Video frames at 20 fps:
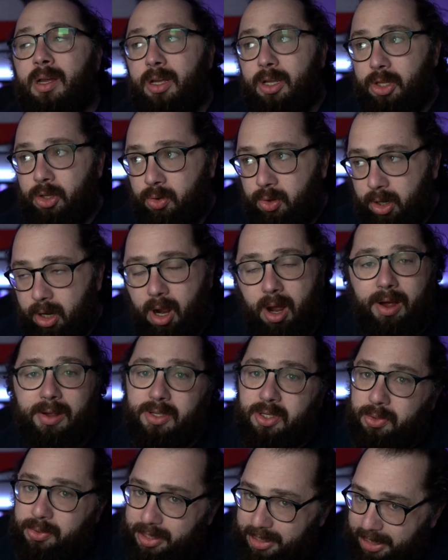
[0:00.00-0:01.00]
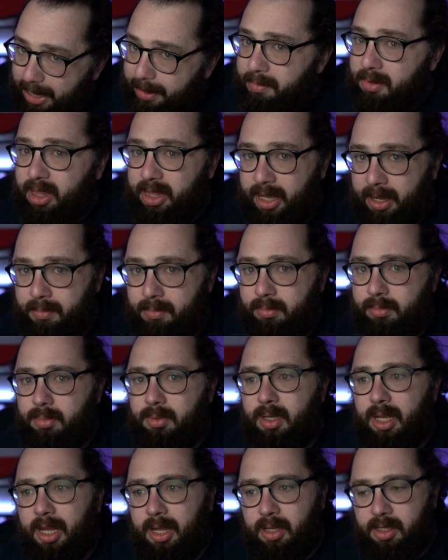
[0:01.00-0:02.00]
You could also tempt them,
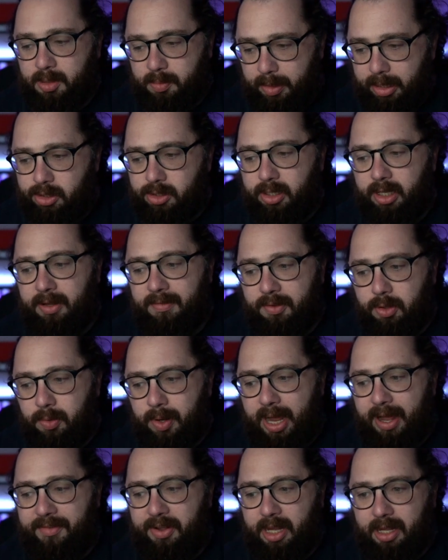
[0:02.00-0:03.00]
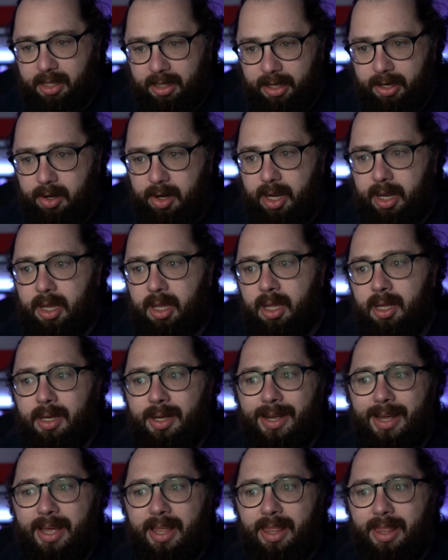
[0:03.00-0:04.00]
especially if you have a cleric
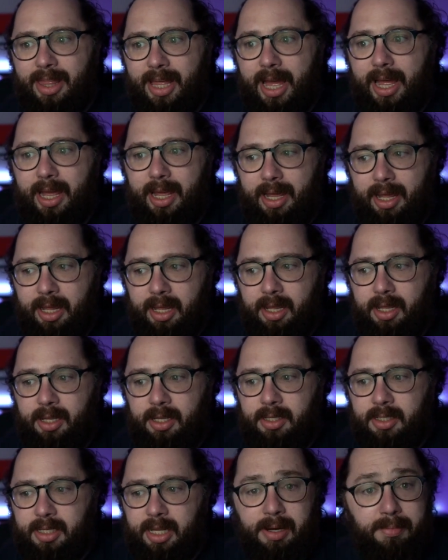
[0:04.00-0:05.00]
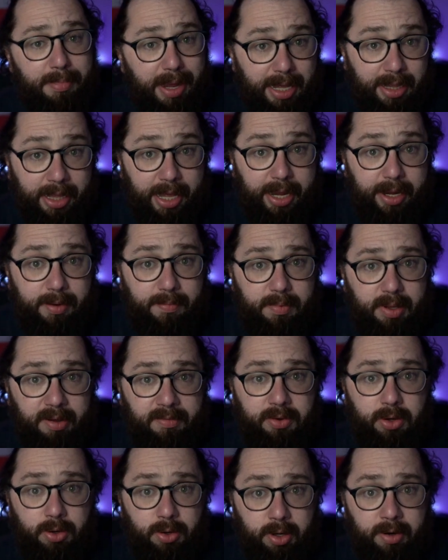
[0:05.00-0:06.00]
that is in melee. If
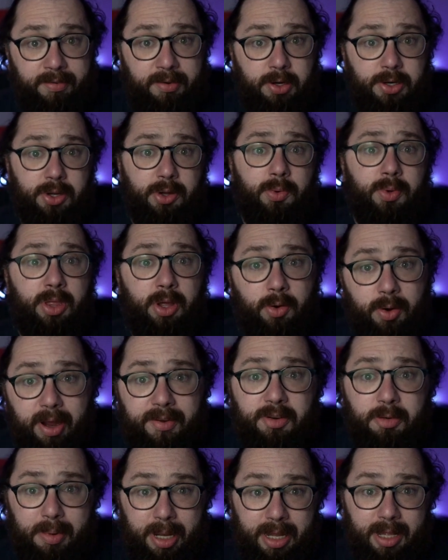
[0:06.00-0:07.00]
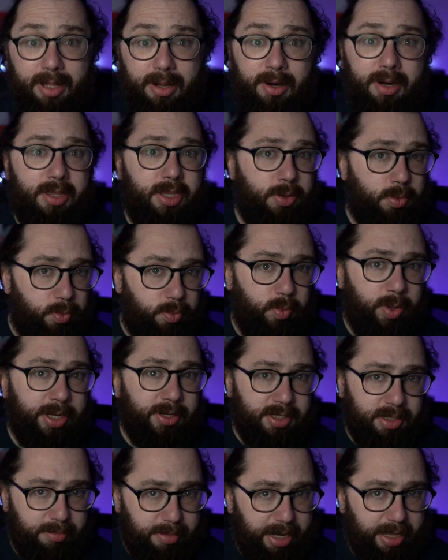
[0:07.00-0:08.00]
you're dealing with a grave domain cleric that
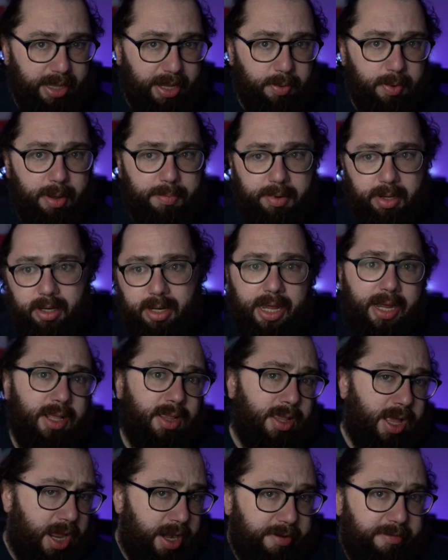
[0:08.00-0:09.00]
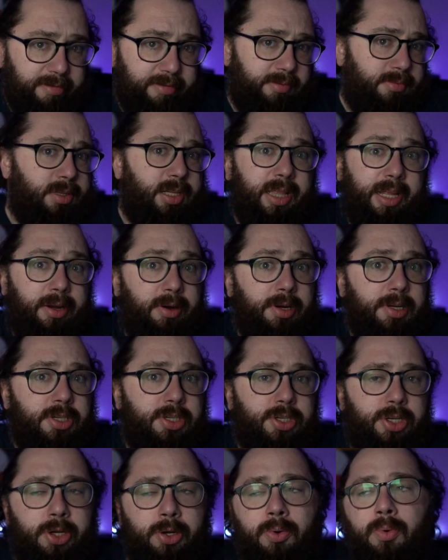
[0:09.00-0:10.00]
wields a melee weapon, like a lot of clerics
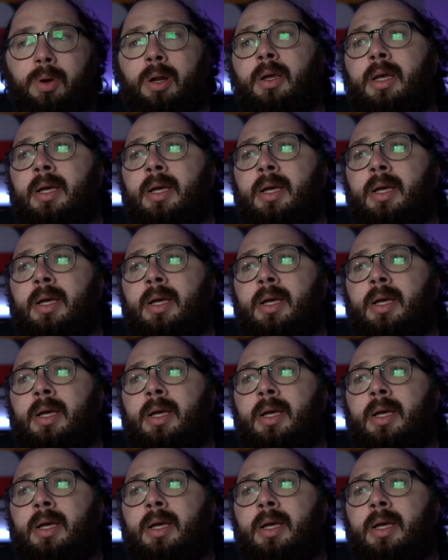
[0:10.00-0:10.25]
do,